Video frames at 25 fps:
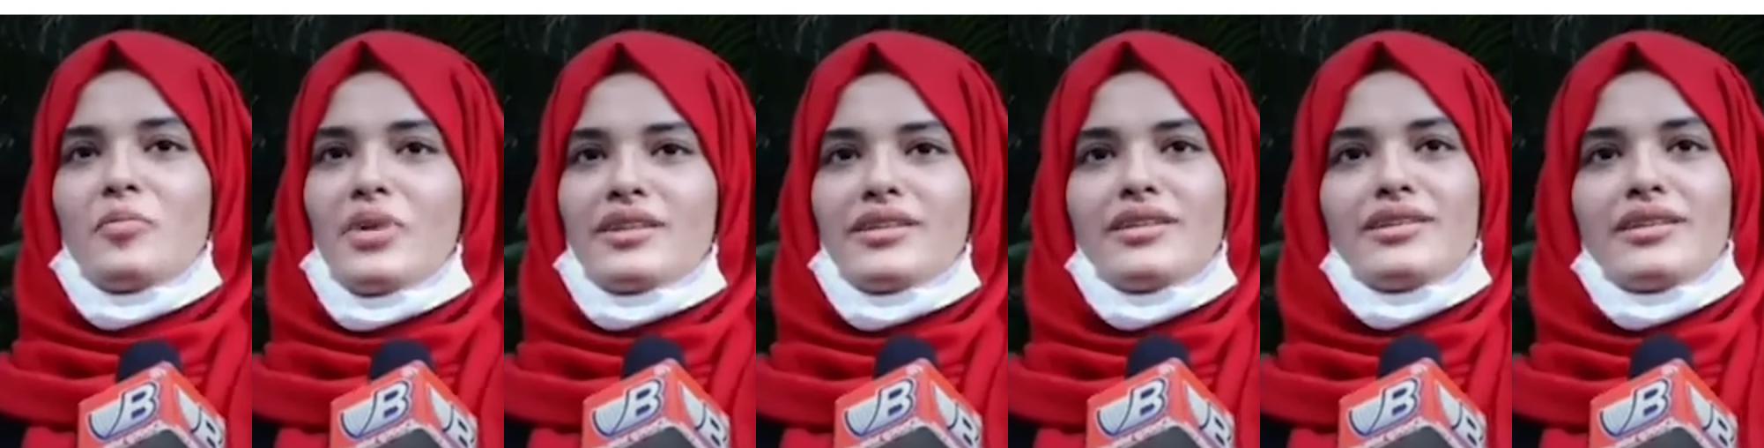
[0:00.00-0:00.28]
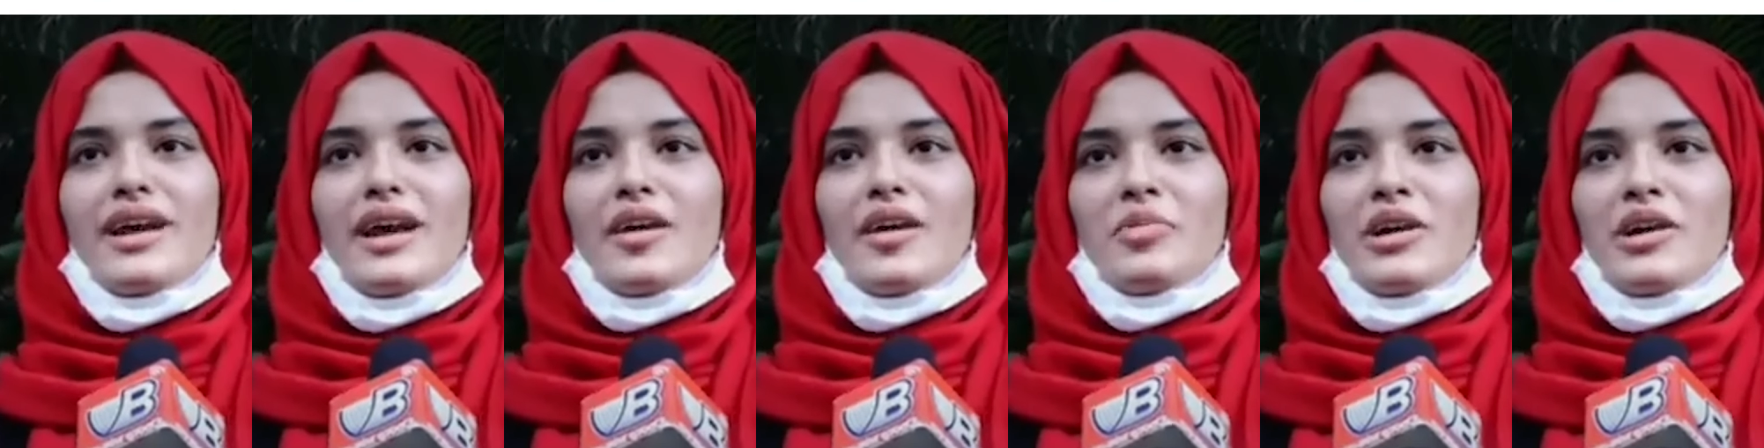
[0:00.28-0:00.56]
By
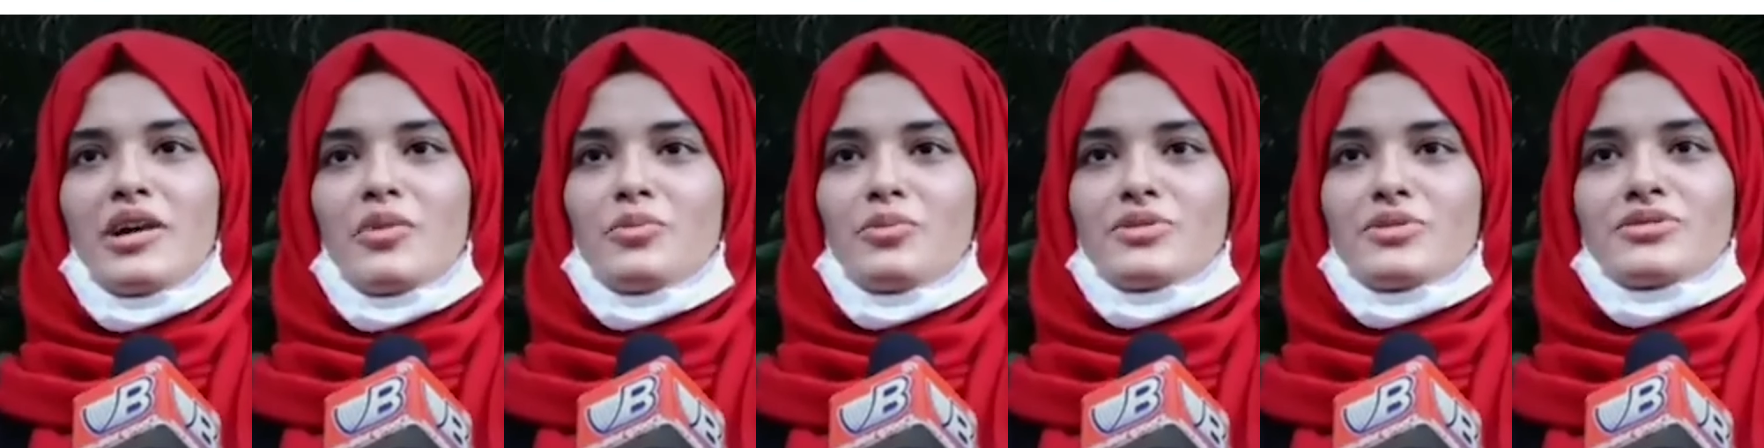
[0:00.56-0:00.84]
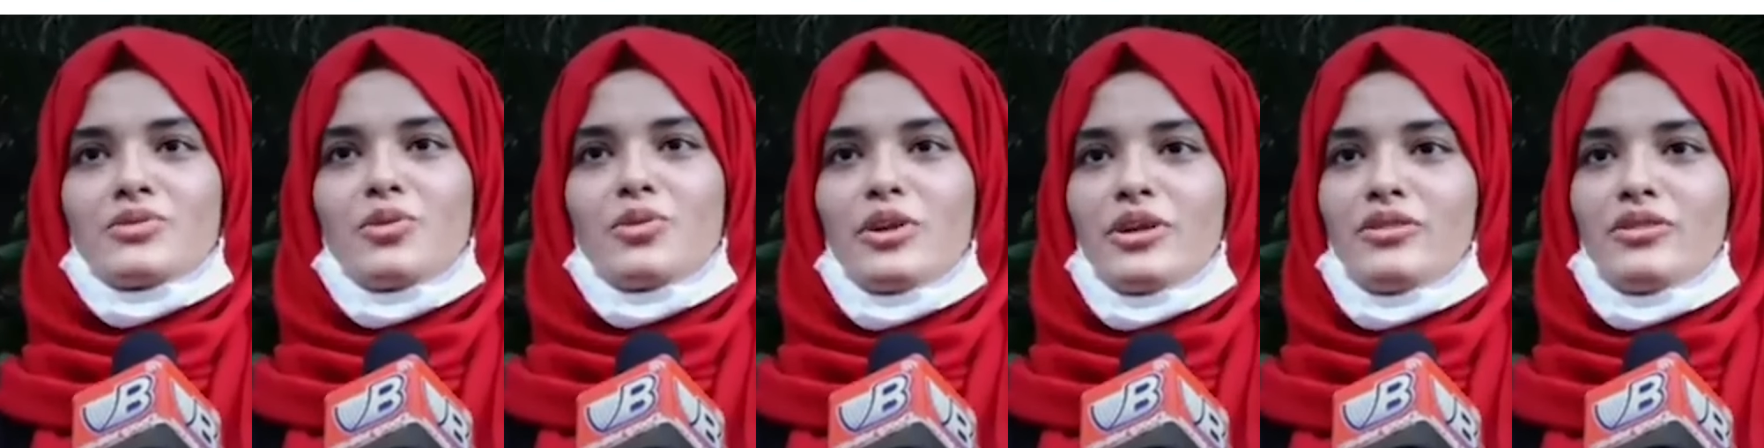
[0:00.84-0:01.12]
the time I
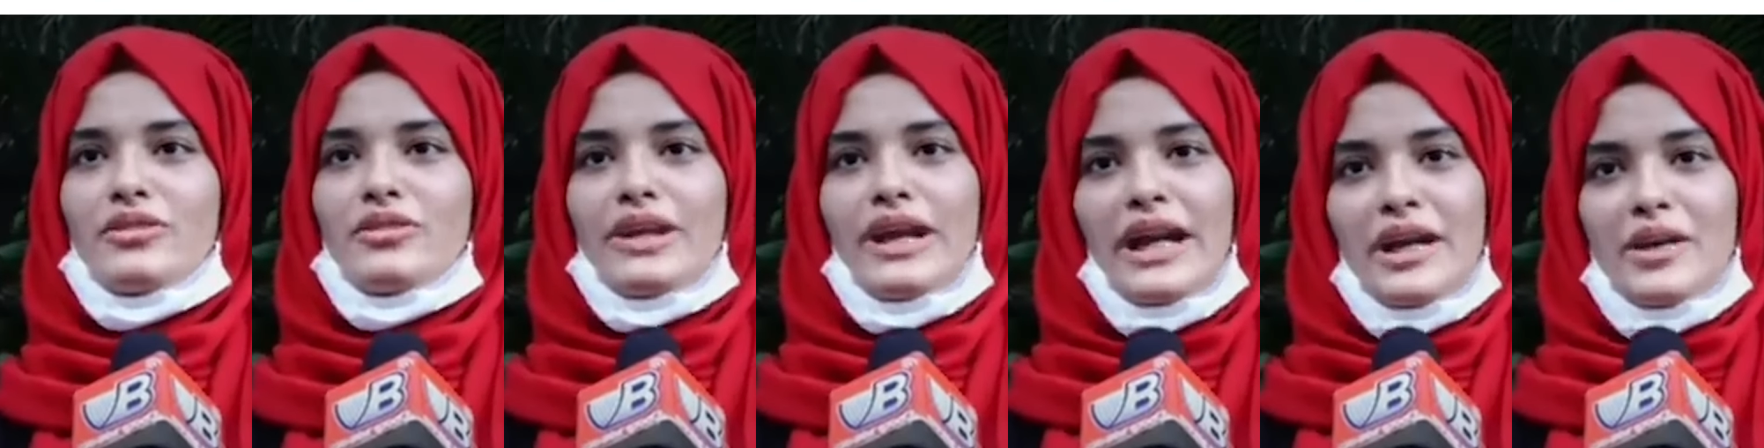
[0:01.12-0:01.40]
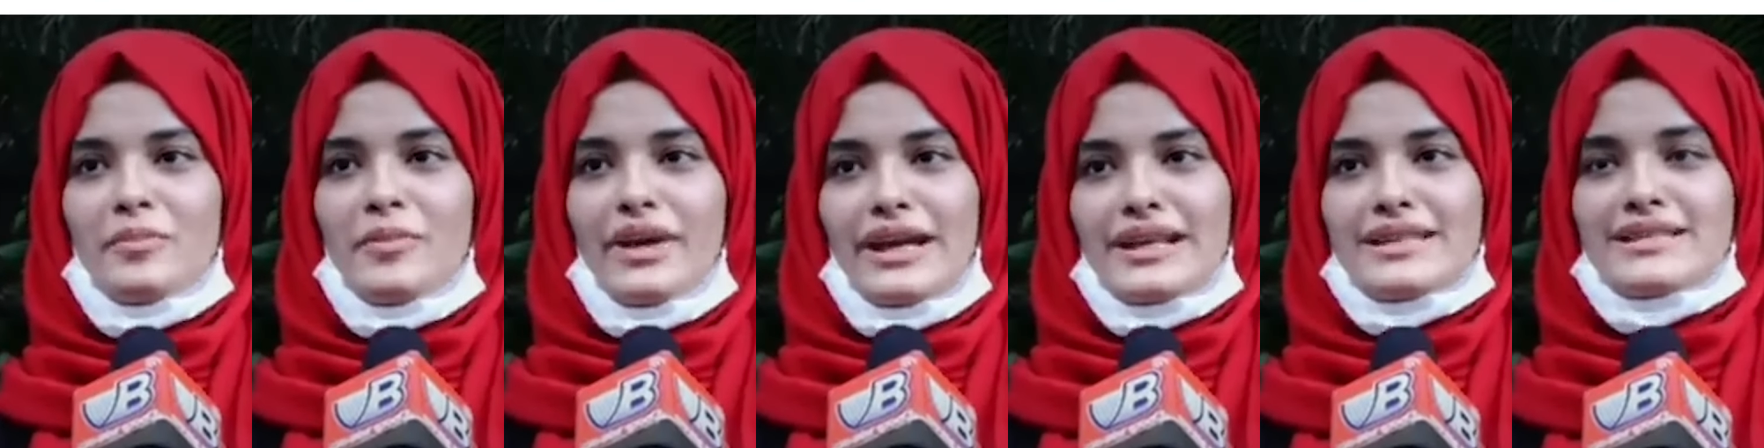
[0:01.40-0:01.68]
was going to
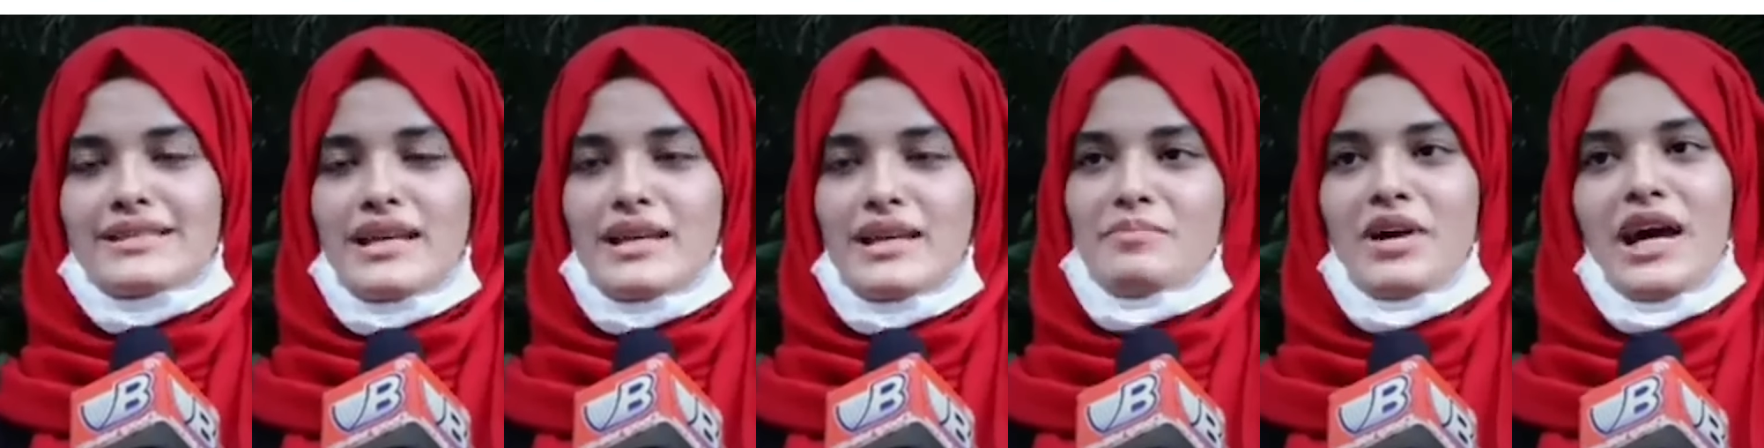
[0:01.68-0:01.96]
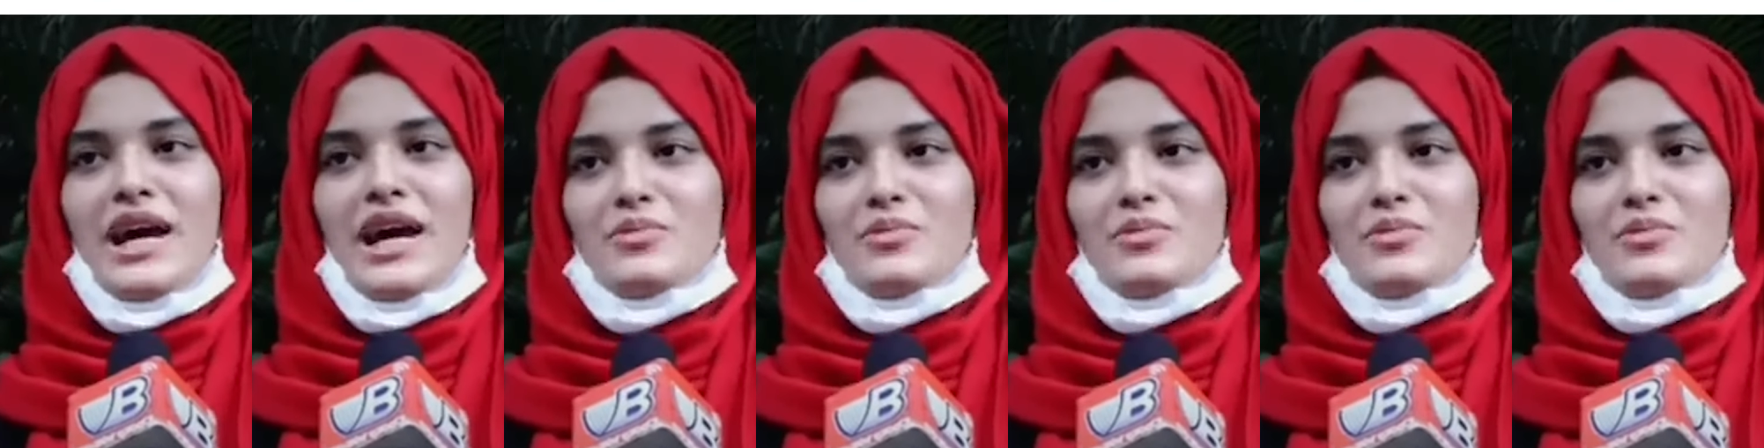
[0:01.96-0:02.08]
write my exam,